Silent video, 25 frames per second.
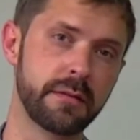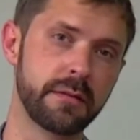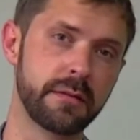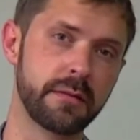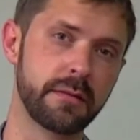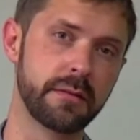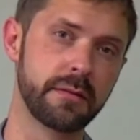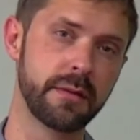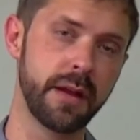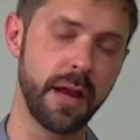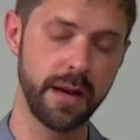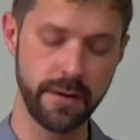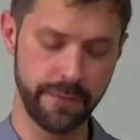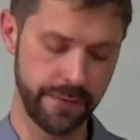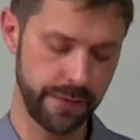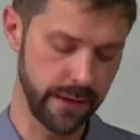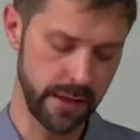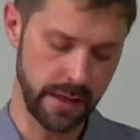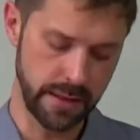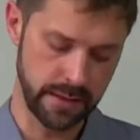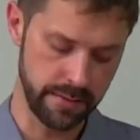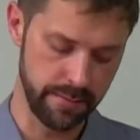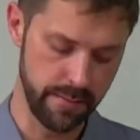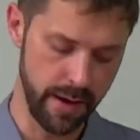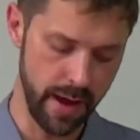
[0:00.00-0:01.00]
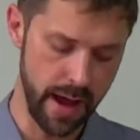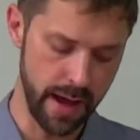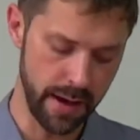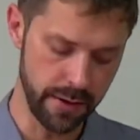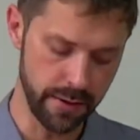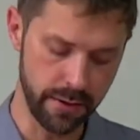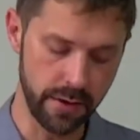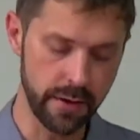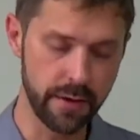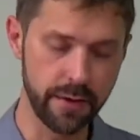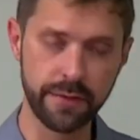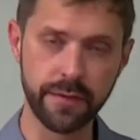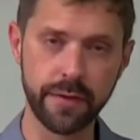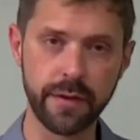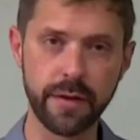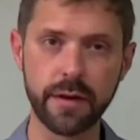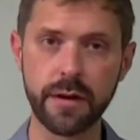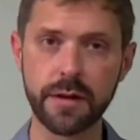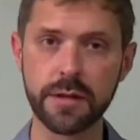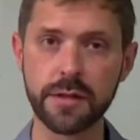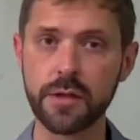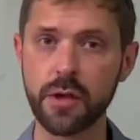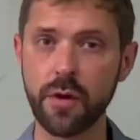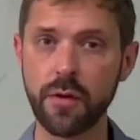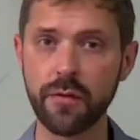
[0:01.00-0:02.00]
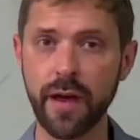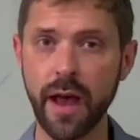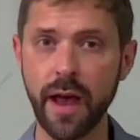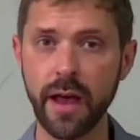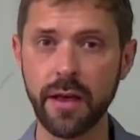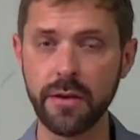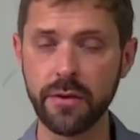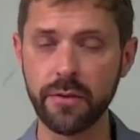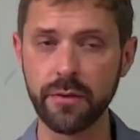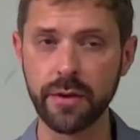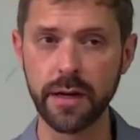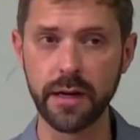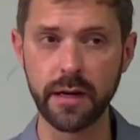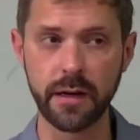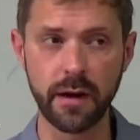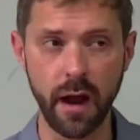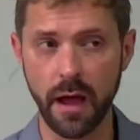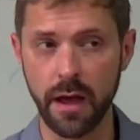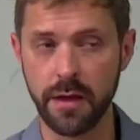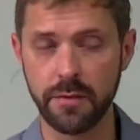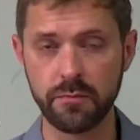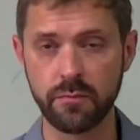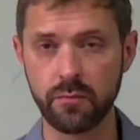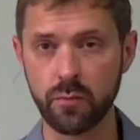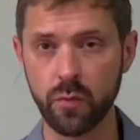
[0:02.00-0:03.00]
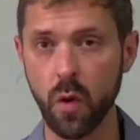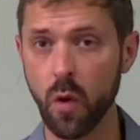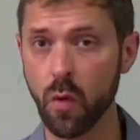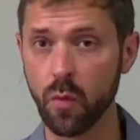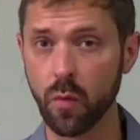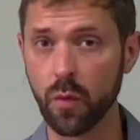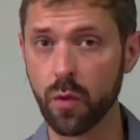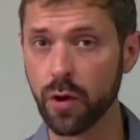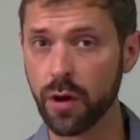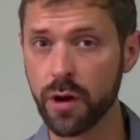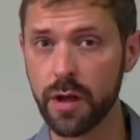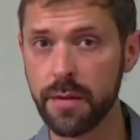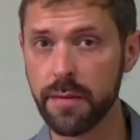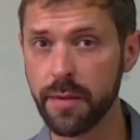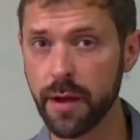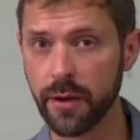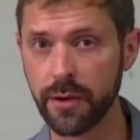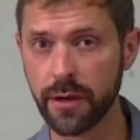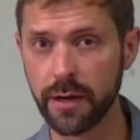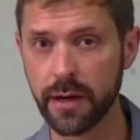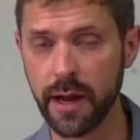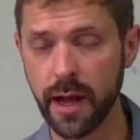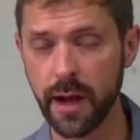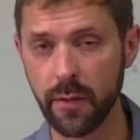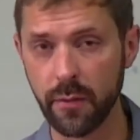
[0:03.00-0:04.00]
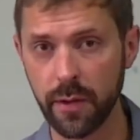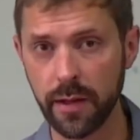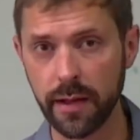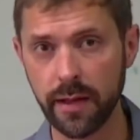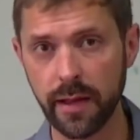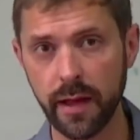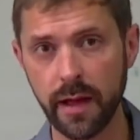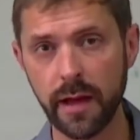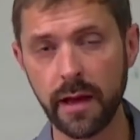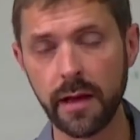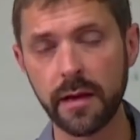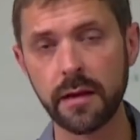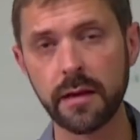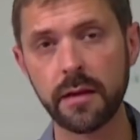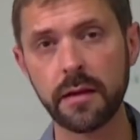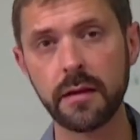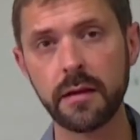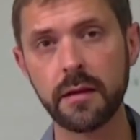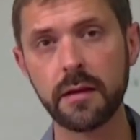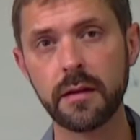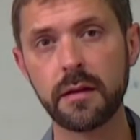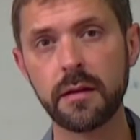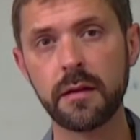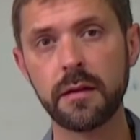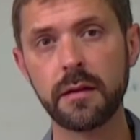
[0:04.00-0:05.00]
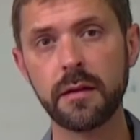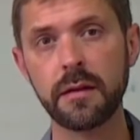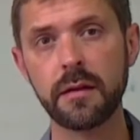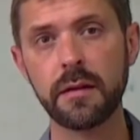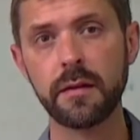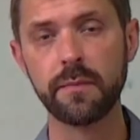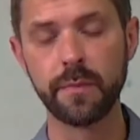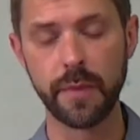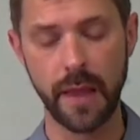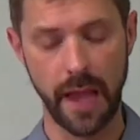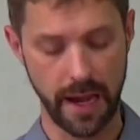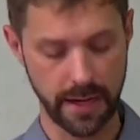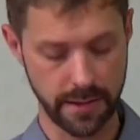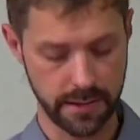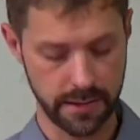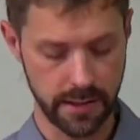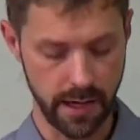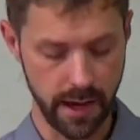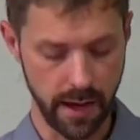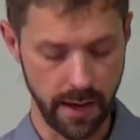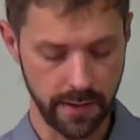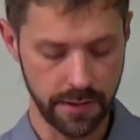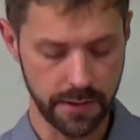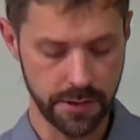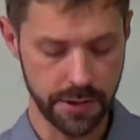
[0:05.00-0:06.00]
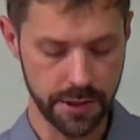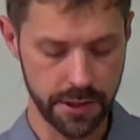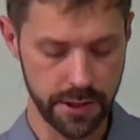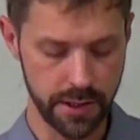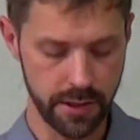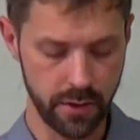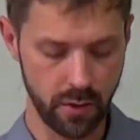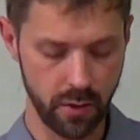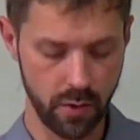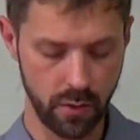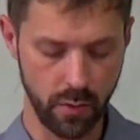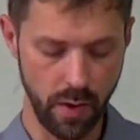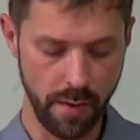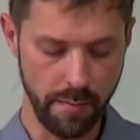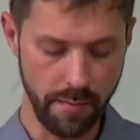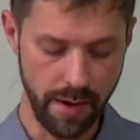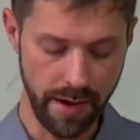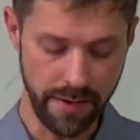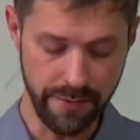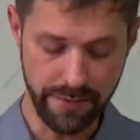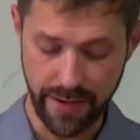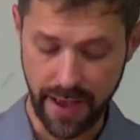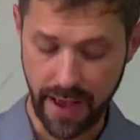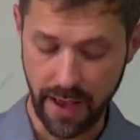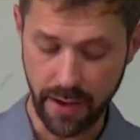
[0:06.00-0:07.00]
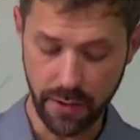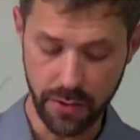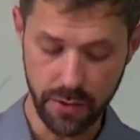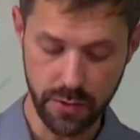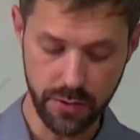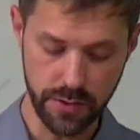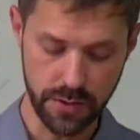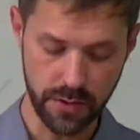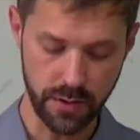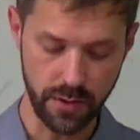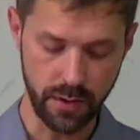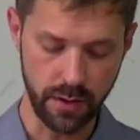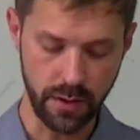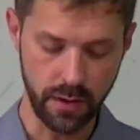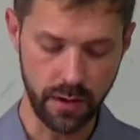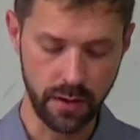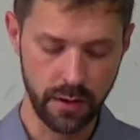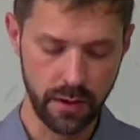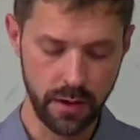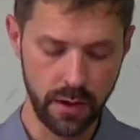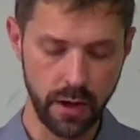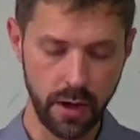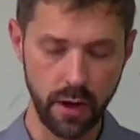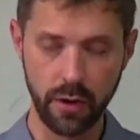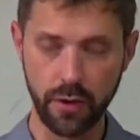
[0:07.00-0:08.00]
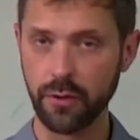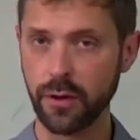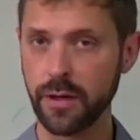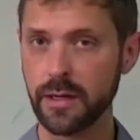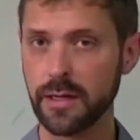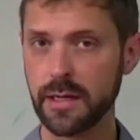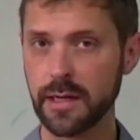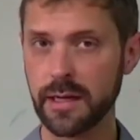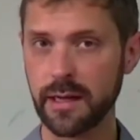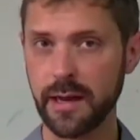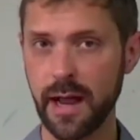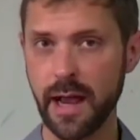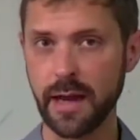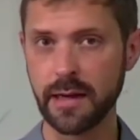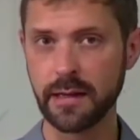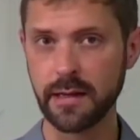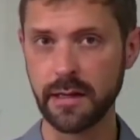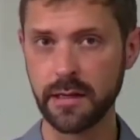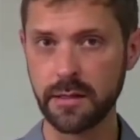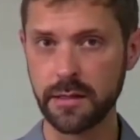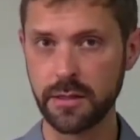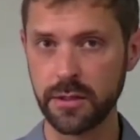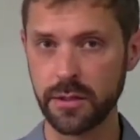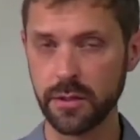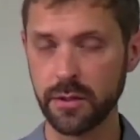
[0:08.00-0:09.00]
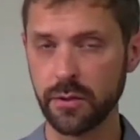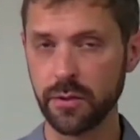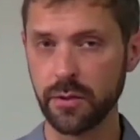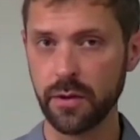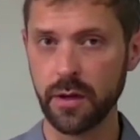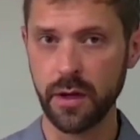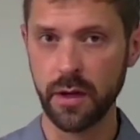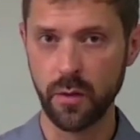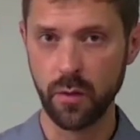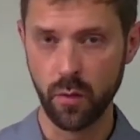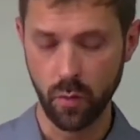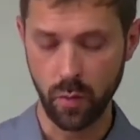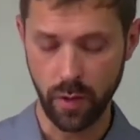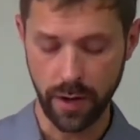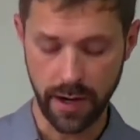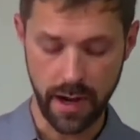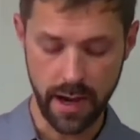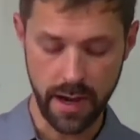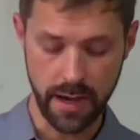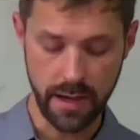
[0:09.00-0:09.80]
And if it doesn't matter, if there is no value in it, I won't worry about it now, will I? Axiology, or what my values are going to connect into what I